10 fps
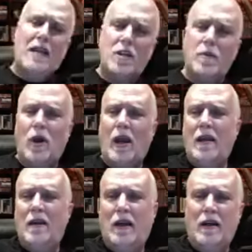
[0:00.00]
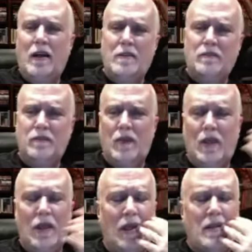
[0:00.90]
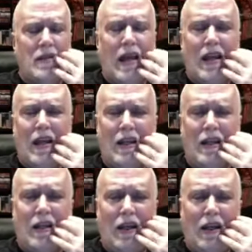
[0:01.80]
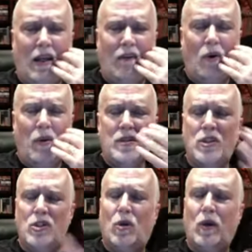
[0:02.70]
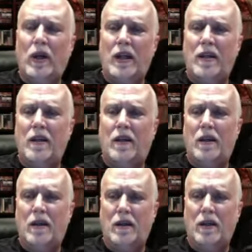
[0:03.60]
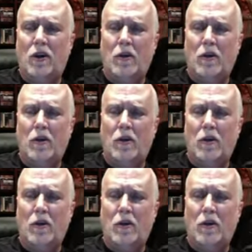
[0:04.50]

Brian. Um, I, I, have always enjoyed uh, your